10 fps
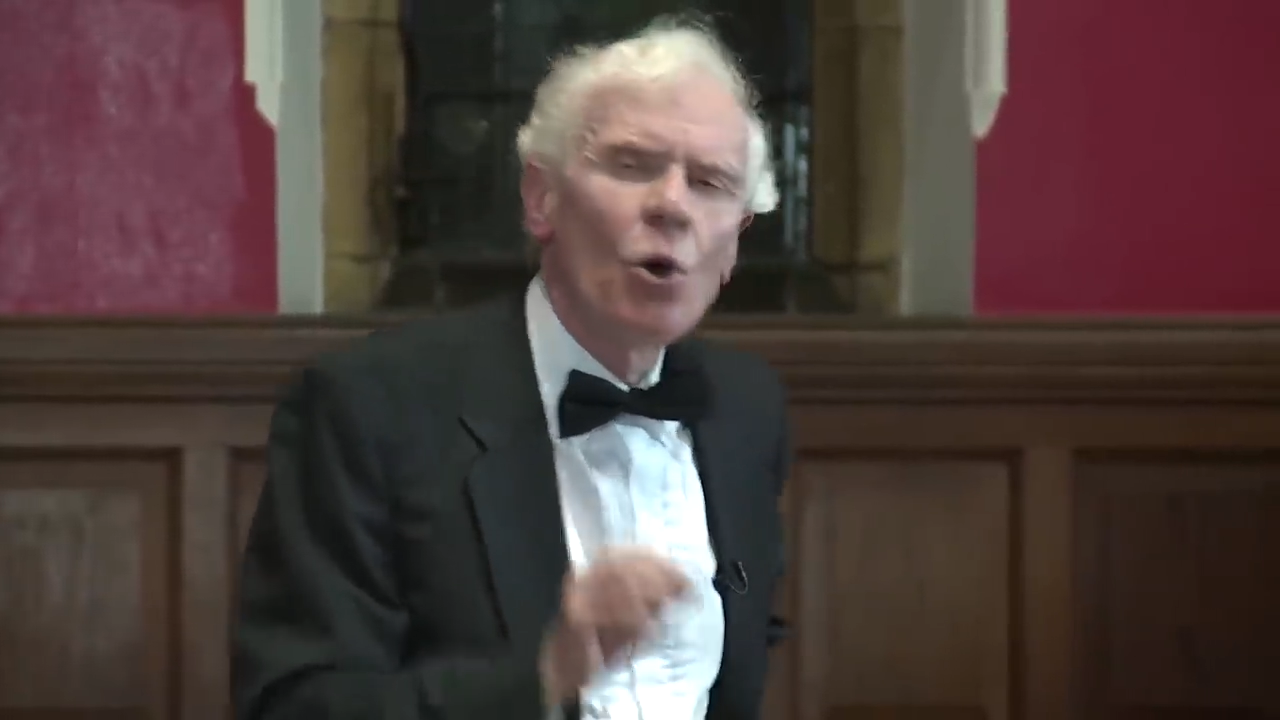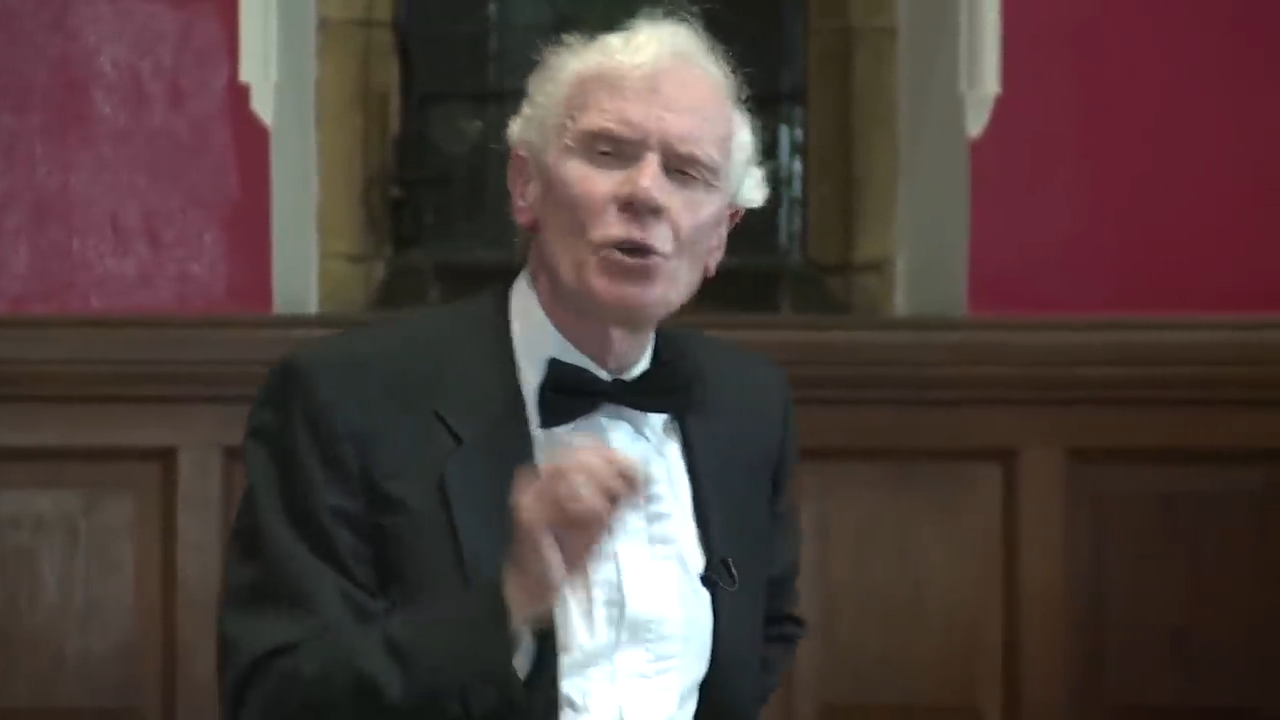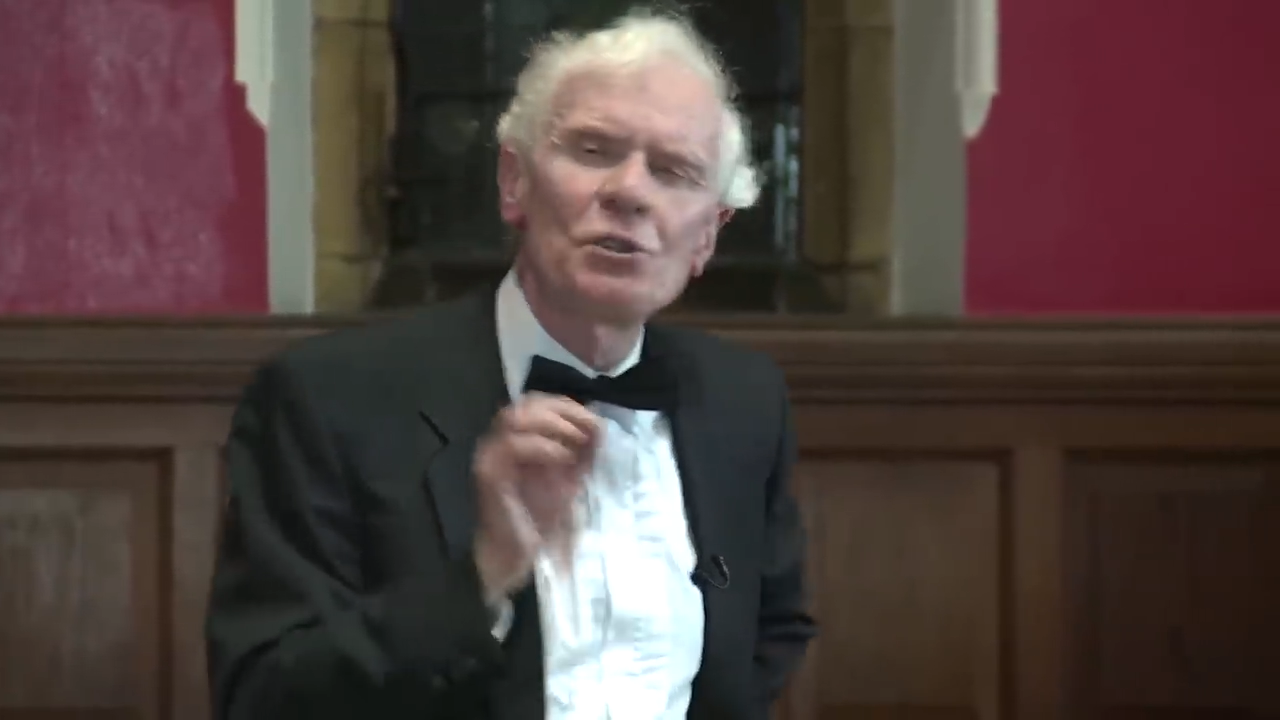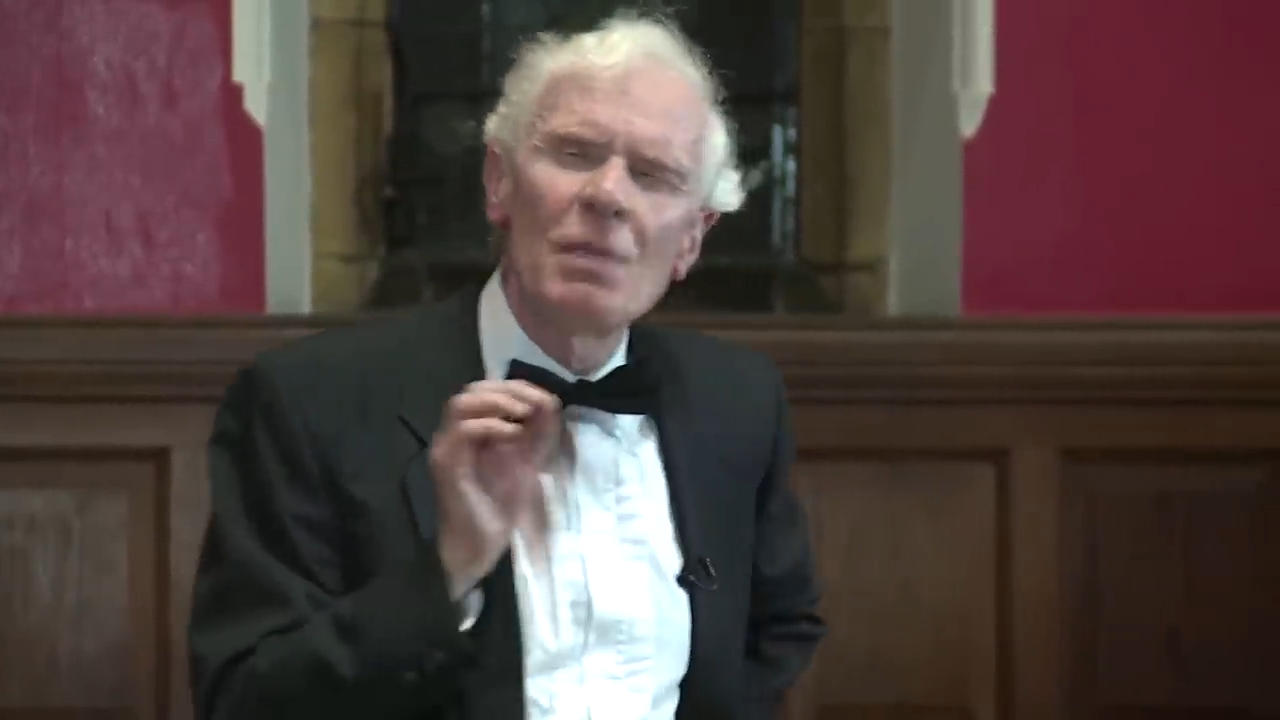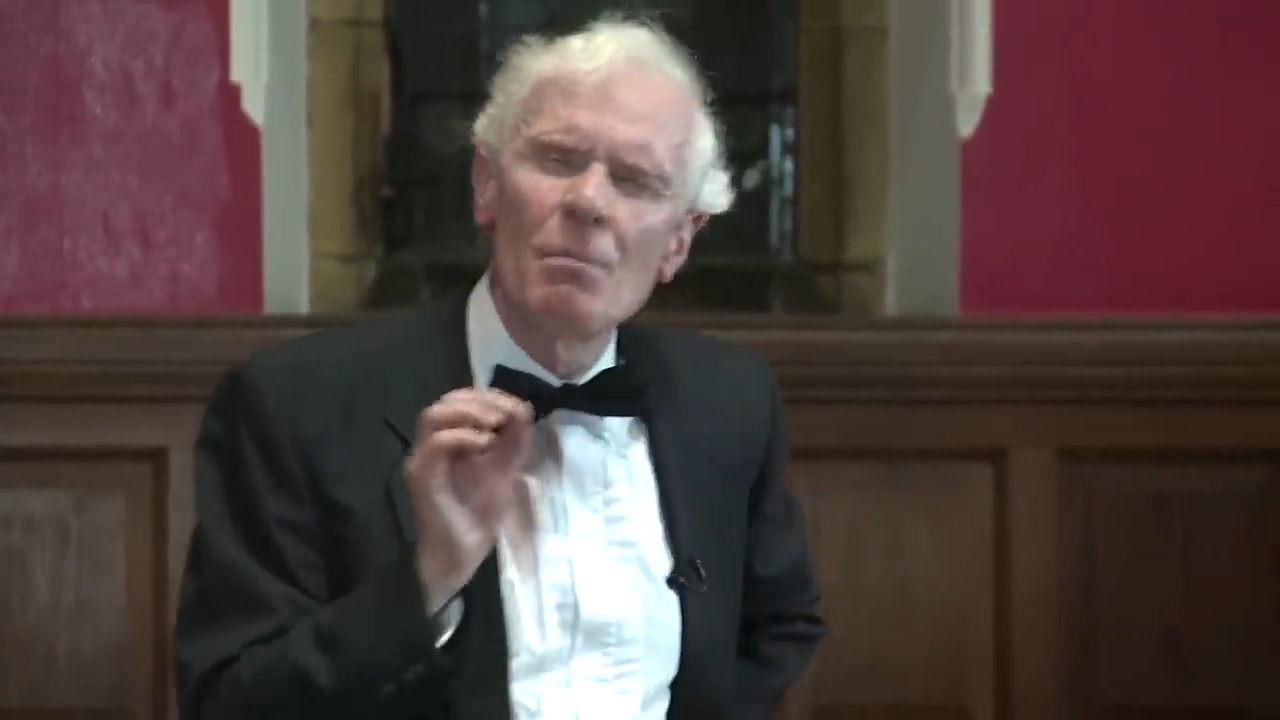
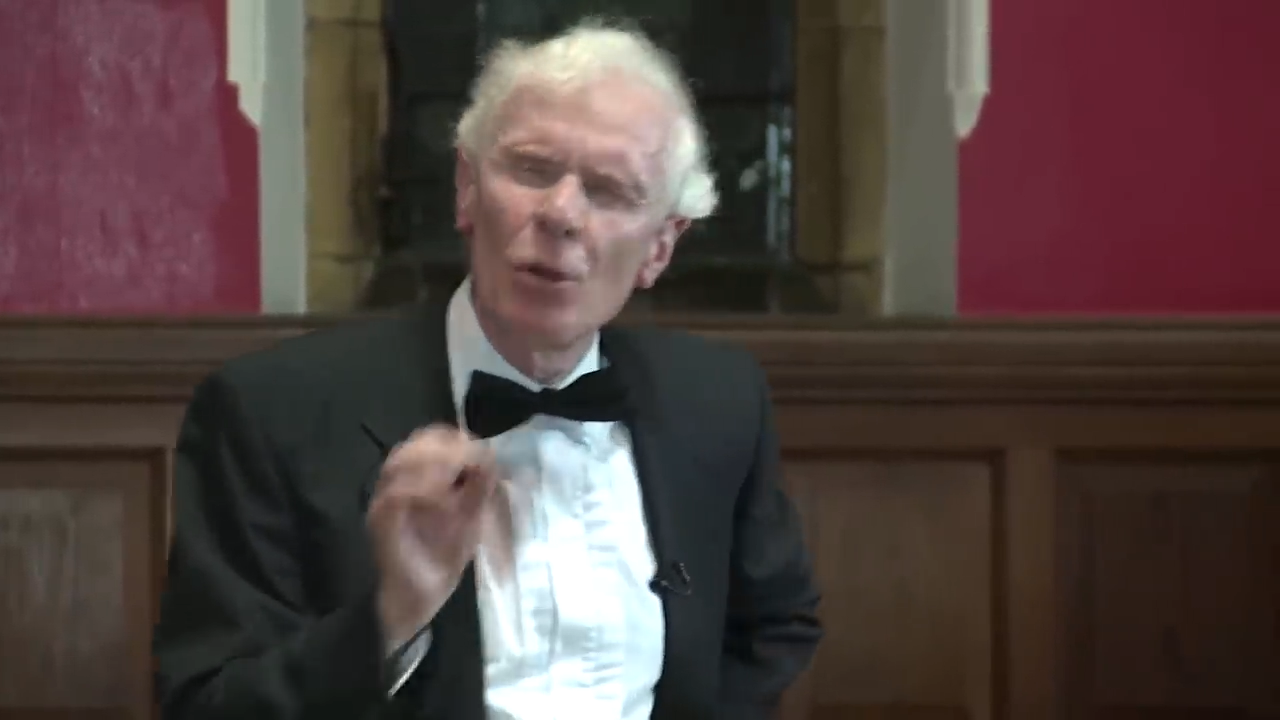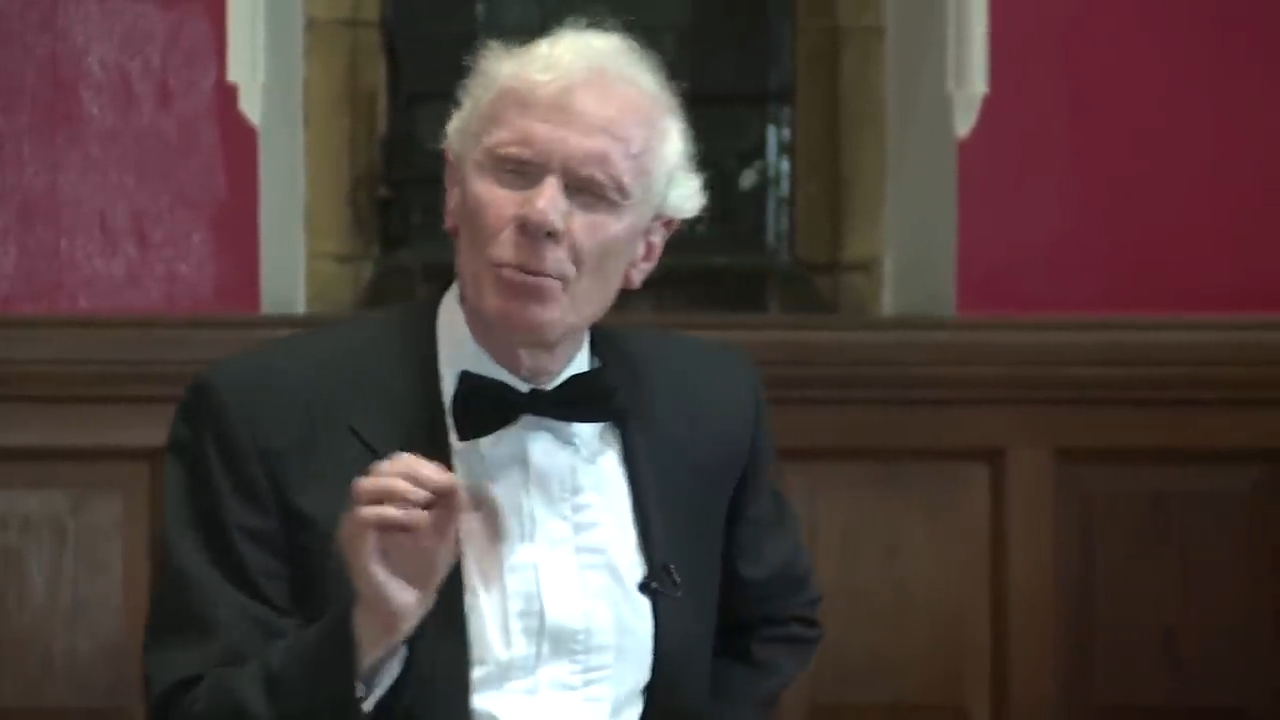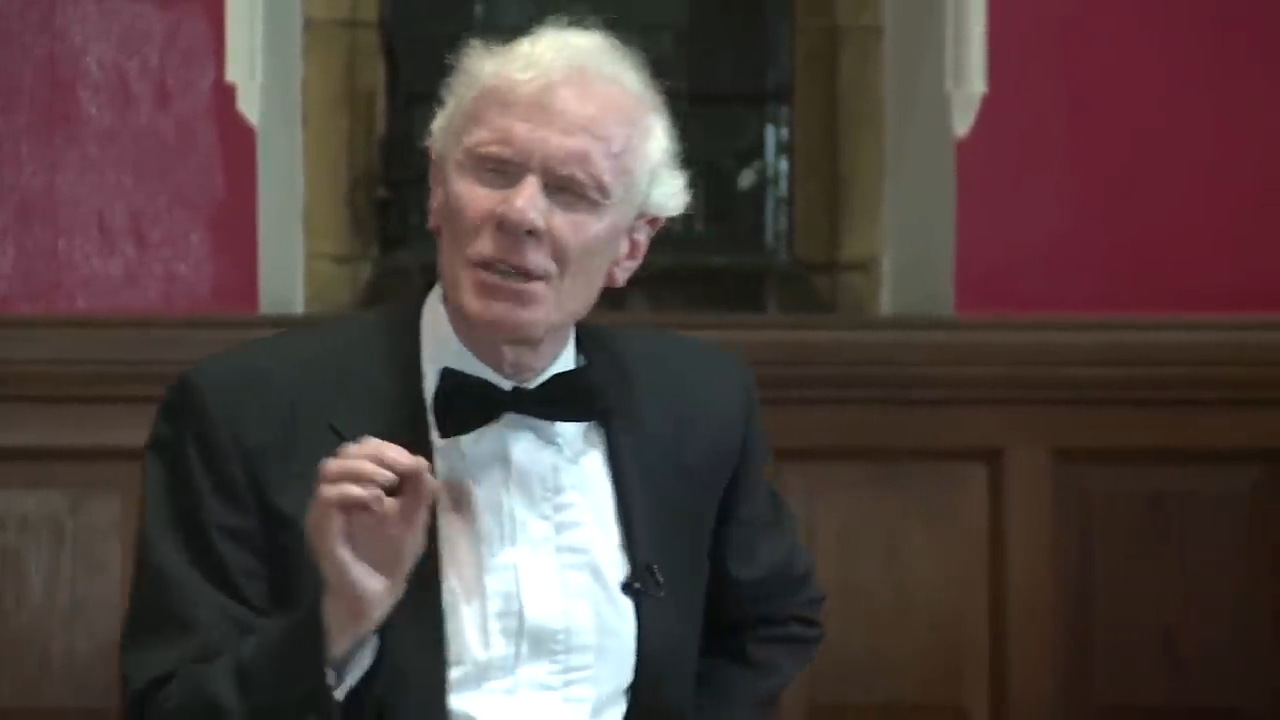or to be more